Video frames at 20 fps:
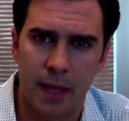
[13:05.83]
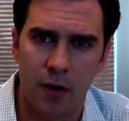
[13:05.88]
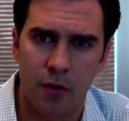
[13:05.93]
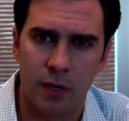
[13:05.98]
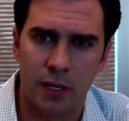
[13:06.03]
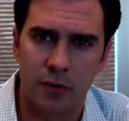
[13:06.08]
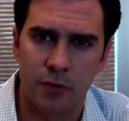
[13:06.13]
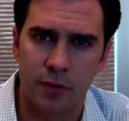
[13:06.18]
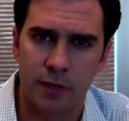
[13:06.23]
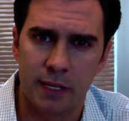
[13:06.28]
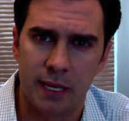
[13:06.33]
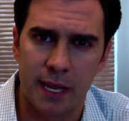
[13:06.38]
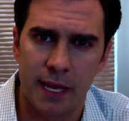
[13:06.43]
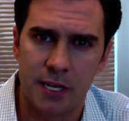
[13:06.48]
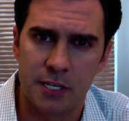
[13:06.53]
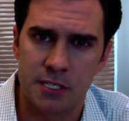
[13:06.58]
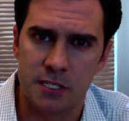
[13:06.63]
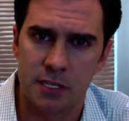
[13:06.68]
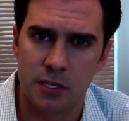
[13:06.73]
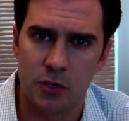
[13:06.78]
need to
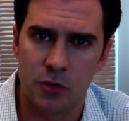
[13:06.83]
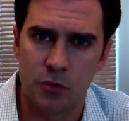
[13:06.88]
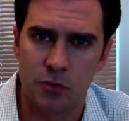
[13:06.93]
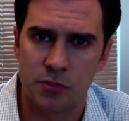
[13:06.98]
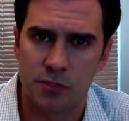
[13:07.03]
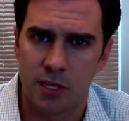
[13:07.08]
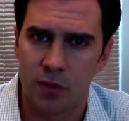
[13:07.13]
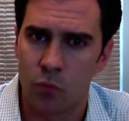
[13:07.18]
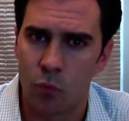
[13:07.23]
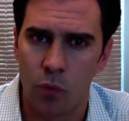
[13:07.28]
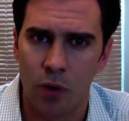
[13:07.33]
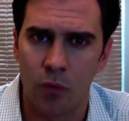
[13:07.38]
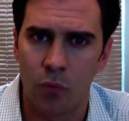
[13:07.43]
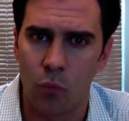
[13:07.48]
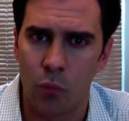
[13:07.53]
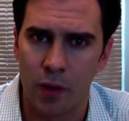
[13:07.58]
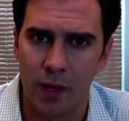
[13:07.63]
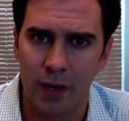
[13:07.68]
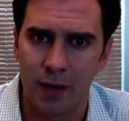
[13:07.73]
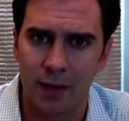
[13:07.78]
engage in the who said what
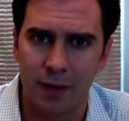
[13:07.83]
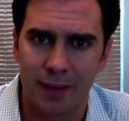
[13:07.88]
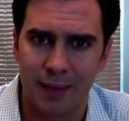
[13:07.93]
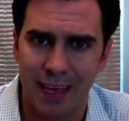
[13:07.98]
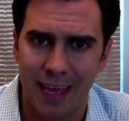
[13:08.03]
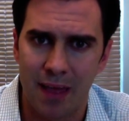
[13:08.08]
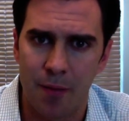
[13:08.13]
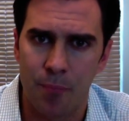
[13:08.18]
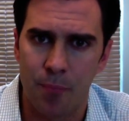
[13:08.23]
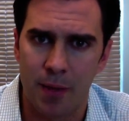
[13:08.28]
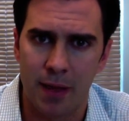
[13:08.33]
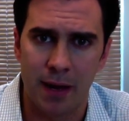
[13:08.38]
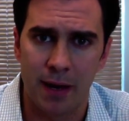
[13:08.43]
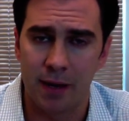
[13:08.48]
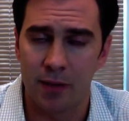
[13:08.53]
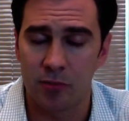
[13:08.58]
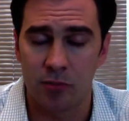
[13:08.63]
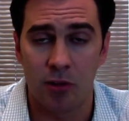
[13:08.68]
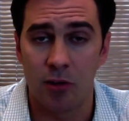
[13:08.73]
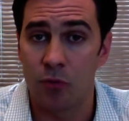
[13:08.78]
when campaign.
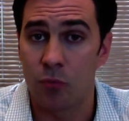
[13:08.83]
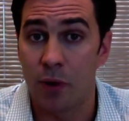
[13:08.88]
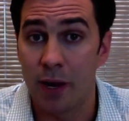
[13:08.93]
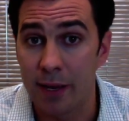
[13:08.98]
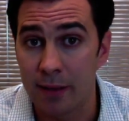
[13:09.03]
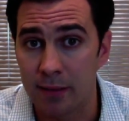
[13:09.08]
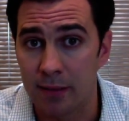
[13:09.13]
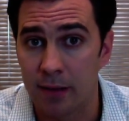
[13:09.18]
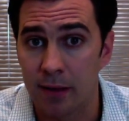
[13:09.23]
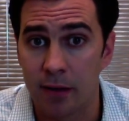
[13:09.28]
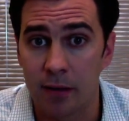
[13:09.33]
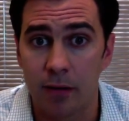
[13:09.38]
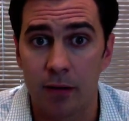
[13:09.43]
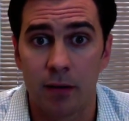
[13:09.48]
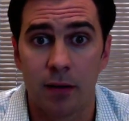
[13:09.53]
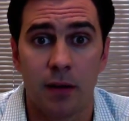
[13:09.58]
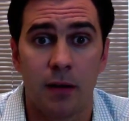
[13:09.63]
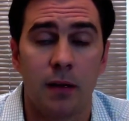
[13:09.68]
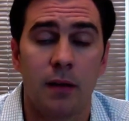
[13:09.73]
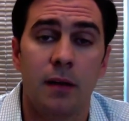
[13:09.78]
It's all right there.
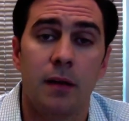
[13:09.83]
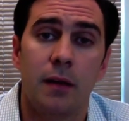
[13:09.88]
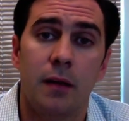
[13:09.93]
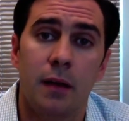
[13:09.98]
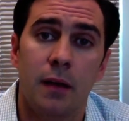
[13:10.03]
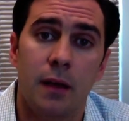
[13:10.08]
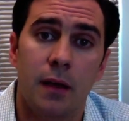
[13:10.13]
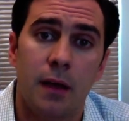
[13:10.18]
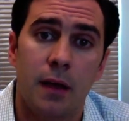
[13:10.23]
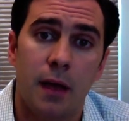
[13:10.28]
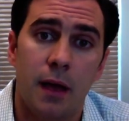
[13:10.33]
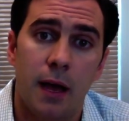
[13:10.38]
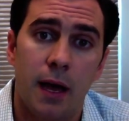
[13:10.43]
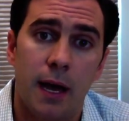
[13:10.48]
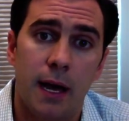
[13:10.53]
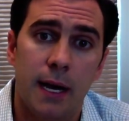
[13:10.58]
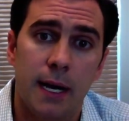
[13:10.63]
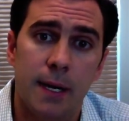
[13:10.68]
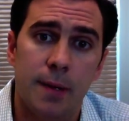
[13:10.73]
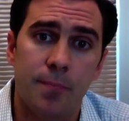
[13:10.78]

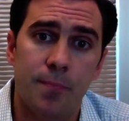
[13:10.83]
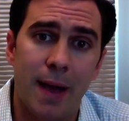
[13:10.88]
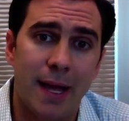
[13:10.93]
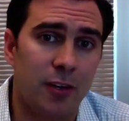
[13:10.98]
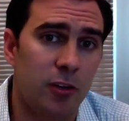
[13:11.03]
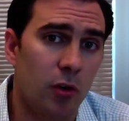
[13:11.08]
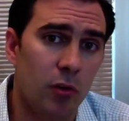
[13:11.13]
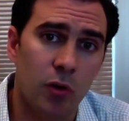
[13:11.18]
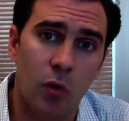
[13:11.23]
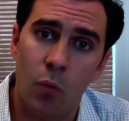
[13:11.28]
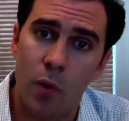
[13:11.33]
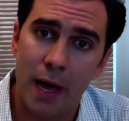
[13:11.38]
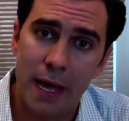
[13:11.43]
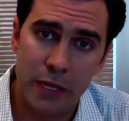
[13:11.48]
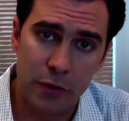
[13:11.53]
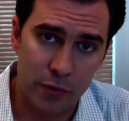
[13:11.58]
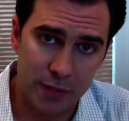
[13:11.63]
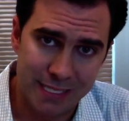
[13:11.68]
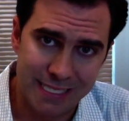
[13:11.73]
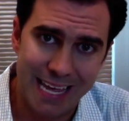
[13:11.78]
I don't know why
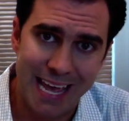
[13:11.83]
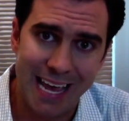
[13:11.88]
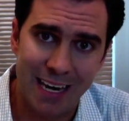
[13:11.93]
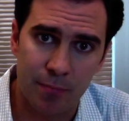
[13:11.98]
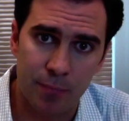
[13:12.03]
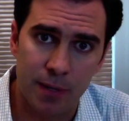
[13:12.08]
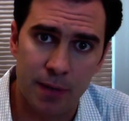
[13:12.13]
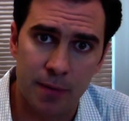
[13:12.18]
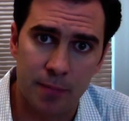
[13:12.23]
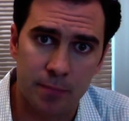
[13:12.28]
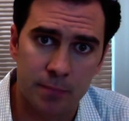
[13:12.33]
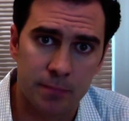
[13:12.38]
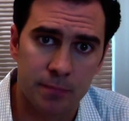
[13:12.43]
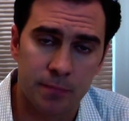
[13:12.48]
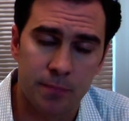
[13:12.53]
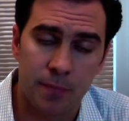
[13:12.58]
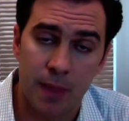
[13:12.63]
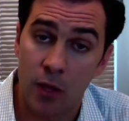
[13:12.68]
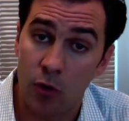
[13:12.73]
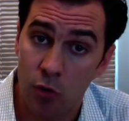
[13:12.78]
you attacked me.
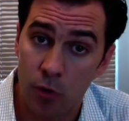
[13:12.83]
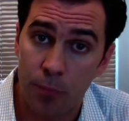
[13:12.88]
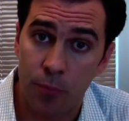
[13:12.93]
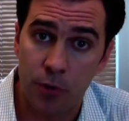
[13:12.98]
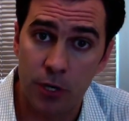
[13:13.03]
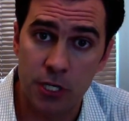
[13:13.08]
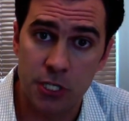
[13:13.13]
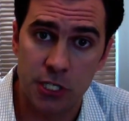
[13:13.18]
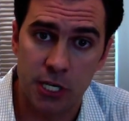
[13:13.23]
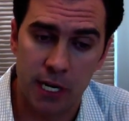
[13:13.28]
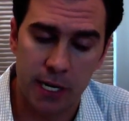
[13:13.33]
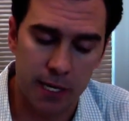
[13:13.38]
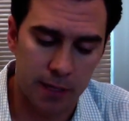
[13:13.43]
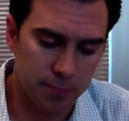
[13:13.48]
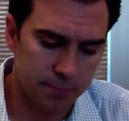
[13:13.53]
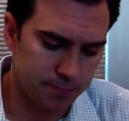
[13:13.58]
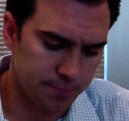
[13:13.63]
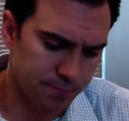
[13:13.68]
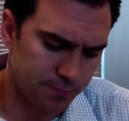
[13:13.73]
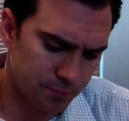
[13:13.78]
I don't appreciate
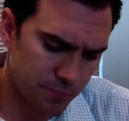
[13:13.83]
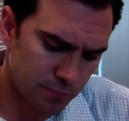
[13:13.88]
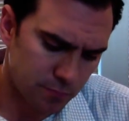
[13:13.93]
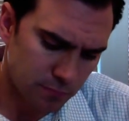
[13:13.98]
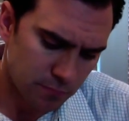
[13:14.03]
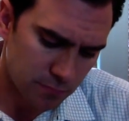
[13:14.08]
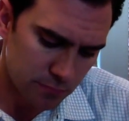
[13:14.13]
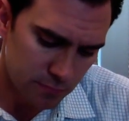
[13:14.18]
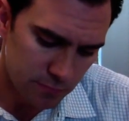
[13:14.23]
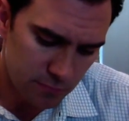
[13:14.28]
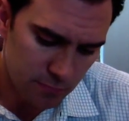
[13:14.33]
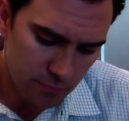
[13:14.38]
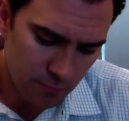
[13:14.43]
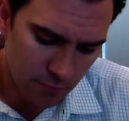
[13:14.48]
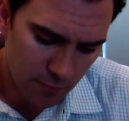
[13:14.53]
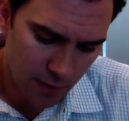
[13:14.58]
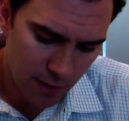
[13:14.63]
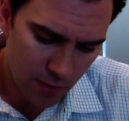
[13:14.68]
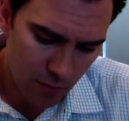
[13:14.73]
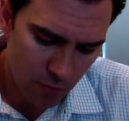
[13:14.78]
it.
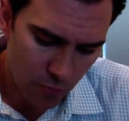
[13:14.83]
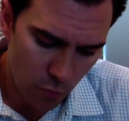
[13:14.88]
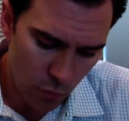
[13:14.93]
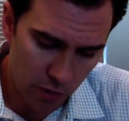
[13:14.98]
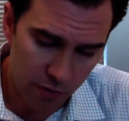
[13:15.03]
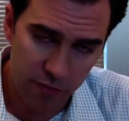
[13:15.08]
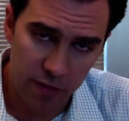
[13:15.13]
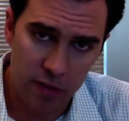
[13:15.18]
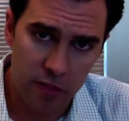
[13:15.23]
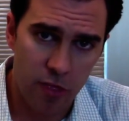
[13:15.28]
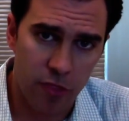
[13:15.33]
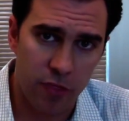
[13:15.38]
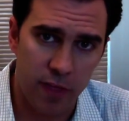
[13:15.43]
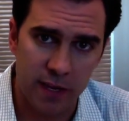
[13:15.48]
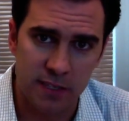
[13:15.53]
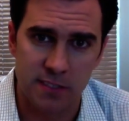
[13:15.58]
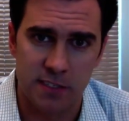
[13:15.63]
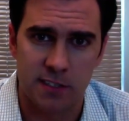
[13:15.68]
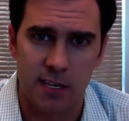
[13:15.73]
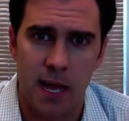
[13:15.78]
One of the other
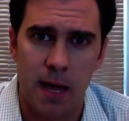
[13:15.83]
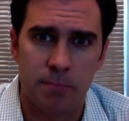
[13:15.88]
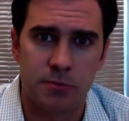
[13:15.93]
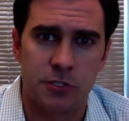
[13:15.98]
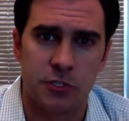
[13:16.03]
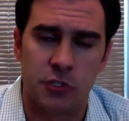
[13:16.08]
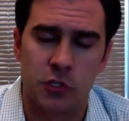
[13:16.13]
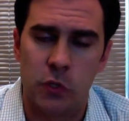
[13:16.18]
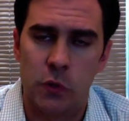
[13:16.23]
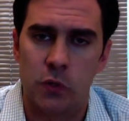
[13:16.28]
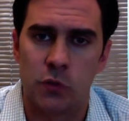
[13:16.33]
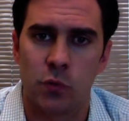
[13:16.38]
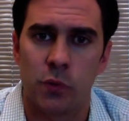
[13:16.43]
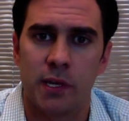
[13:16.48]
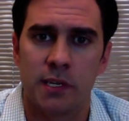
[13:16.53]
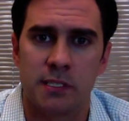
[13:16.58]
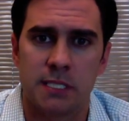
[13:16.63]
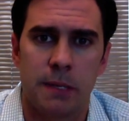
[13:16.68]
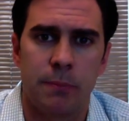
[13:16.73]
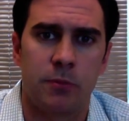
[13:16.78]
things that Thompsons do is we
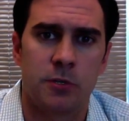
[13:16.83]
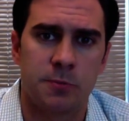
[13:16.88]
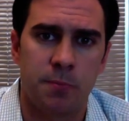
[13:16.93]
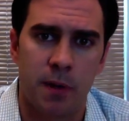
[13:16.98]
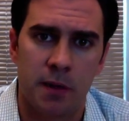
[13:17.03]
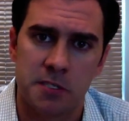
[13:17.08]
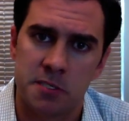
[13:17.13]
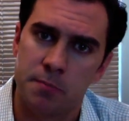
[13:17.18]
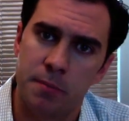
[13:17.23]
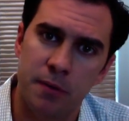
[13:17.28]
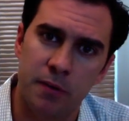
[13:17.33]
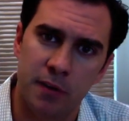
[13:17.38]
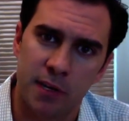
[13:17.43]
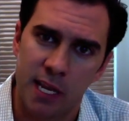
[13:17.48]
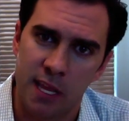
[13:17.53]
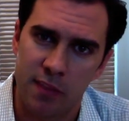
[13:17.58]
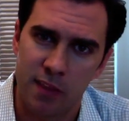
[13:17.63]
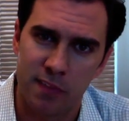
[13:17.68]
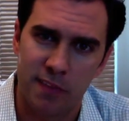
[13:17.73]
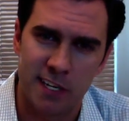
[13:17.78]
accept responsibility.
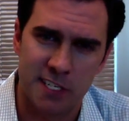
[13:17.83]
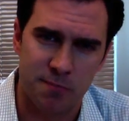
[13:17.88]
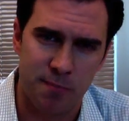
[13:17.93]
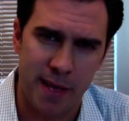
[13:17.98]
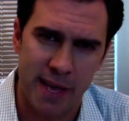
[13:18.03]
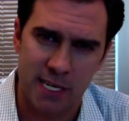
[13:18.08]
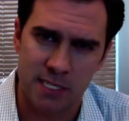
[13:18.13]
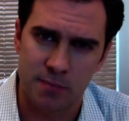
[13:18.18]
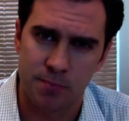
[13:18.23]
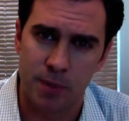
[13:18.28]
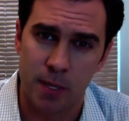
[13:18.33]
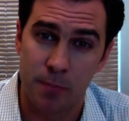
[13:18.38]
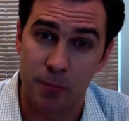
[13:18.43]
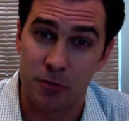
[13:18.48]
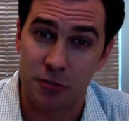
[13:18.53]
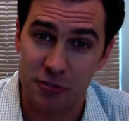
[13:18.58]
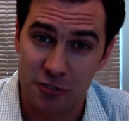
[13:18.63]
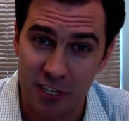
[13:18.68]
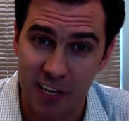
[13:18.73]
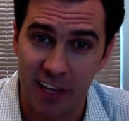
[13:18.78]
I think that's maxim number
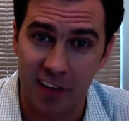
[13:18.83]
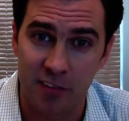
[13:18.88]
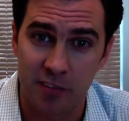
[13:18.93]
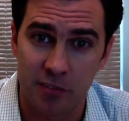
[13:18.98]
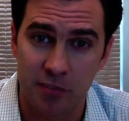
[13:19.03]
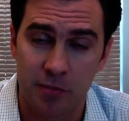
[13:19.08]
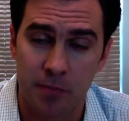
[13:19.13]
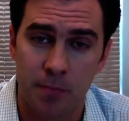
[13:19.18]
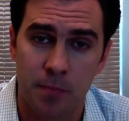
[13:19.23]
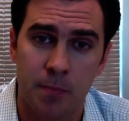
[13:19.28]
6.